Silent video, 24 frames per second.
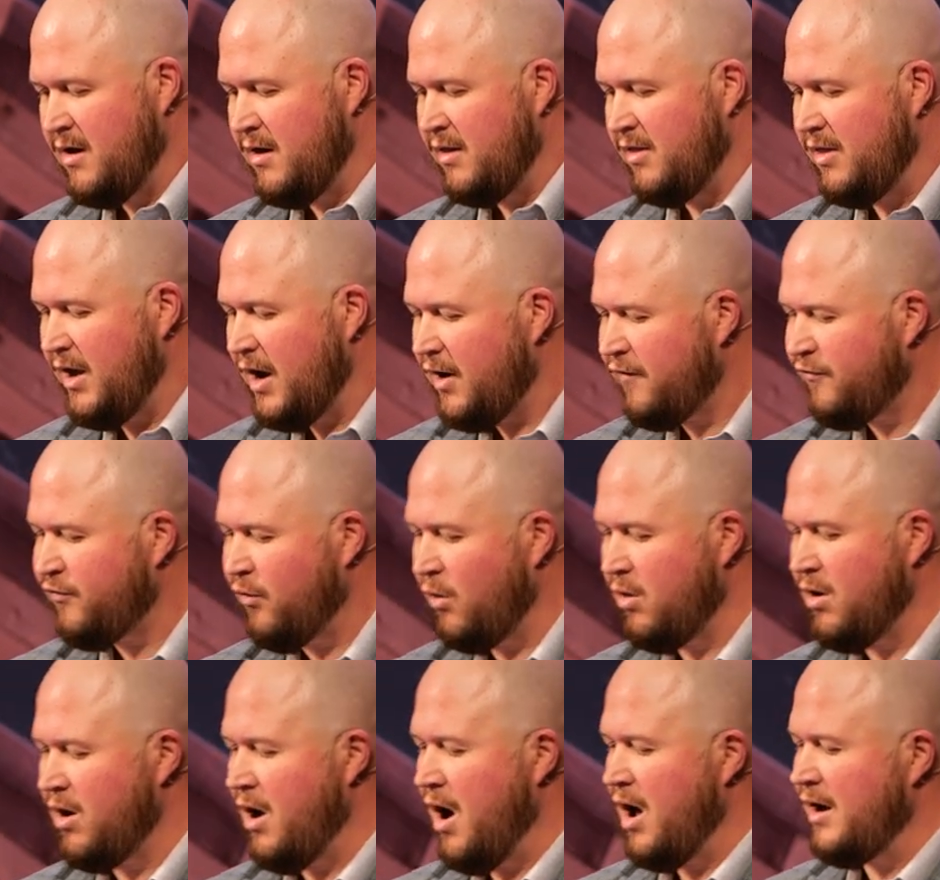
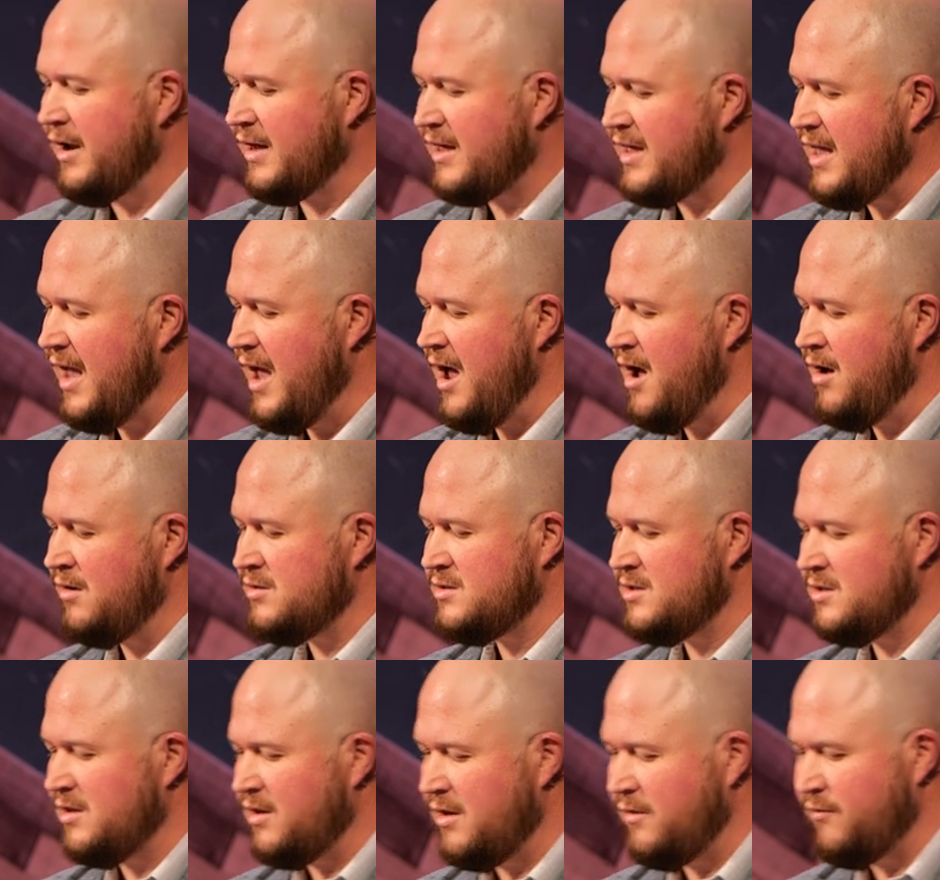Therefore, on
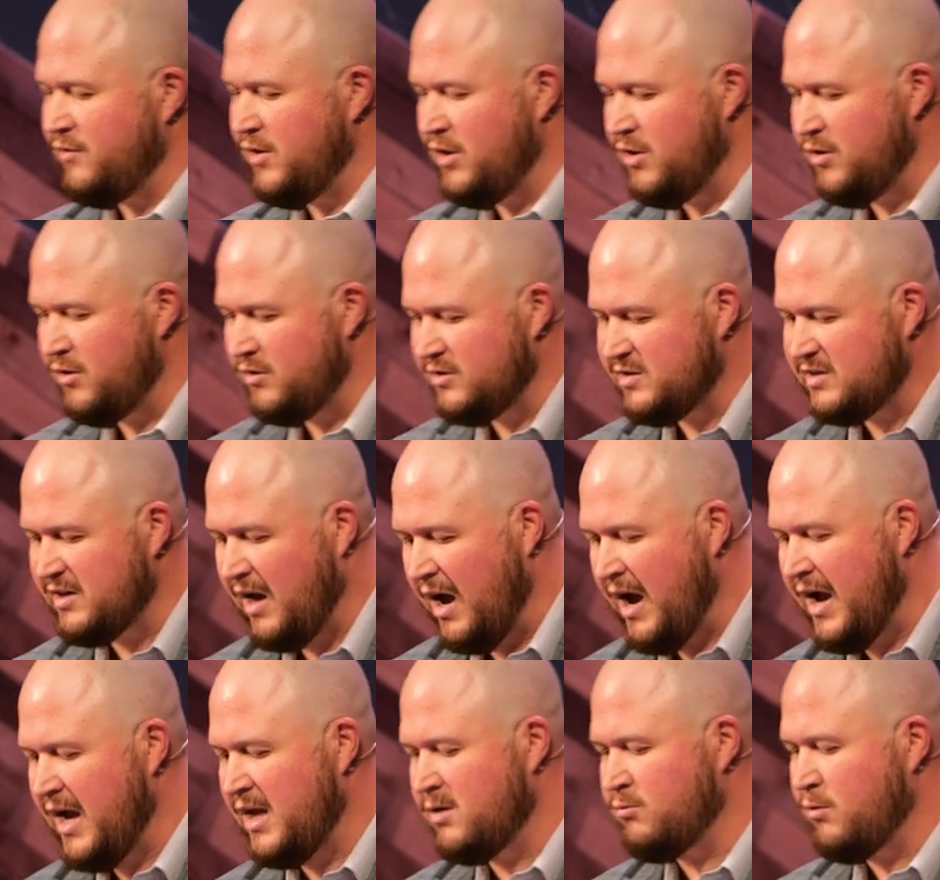account of you,
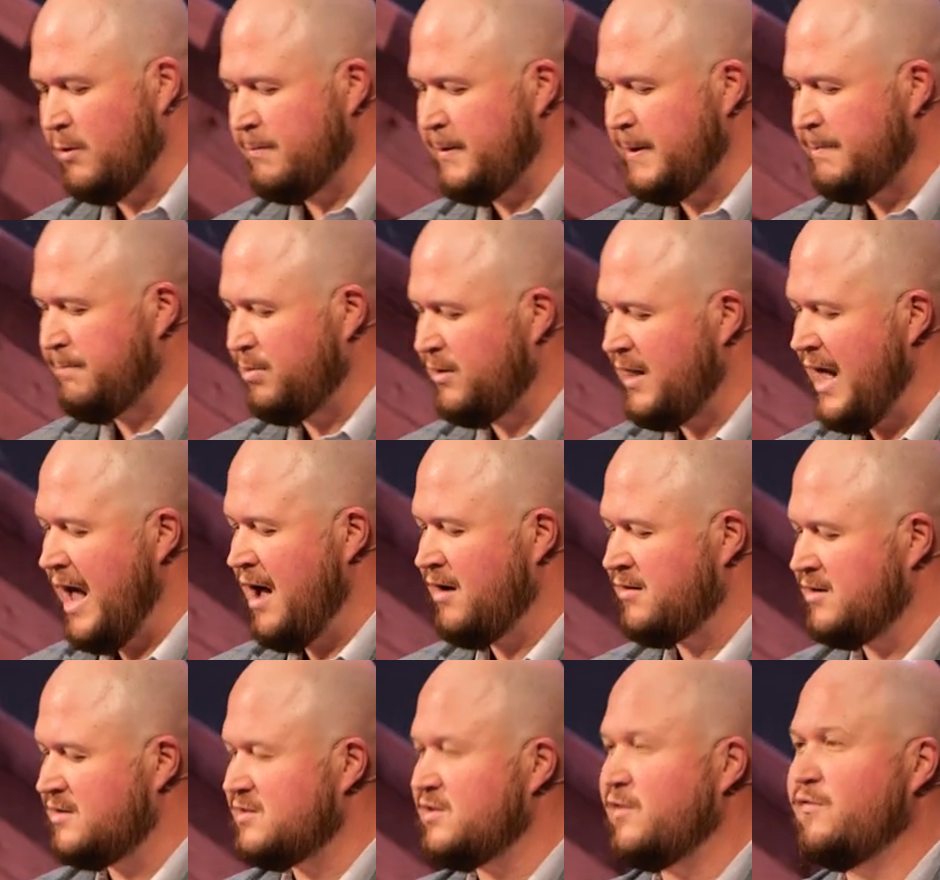Zion will be
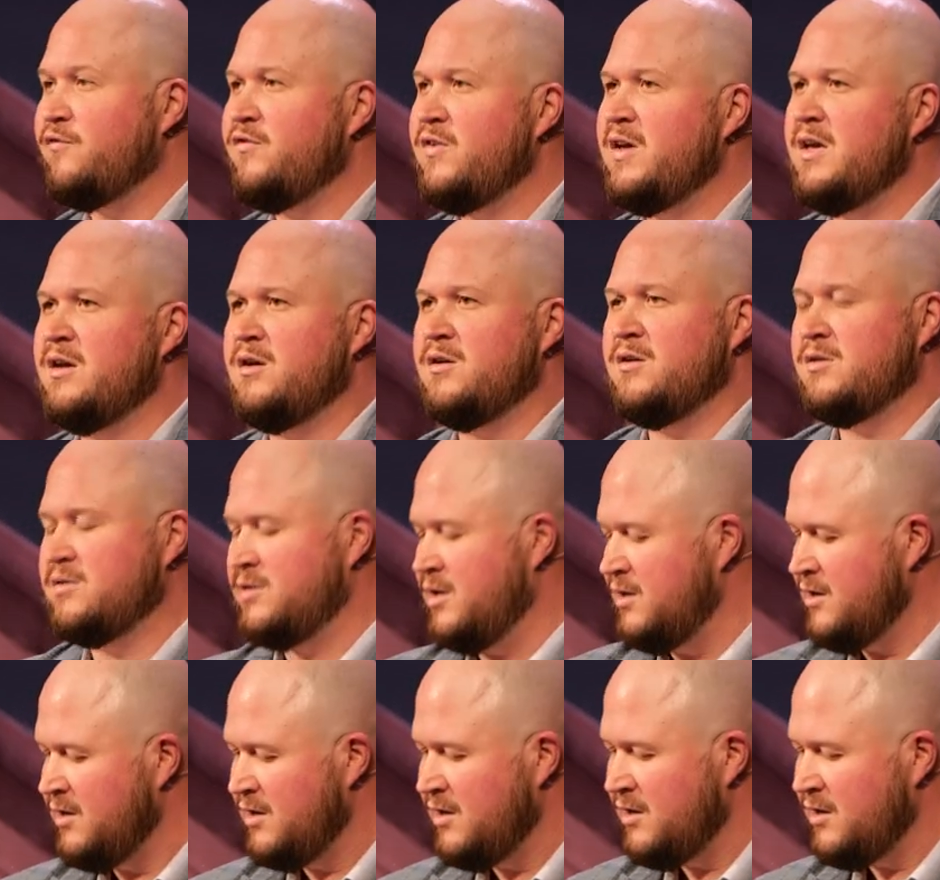plowed as a field,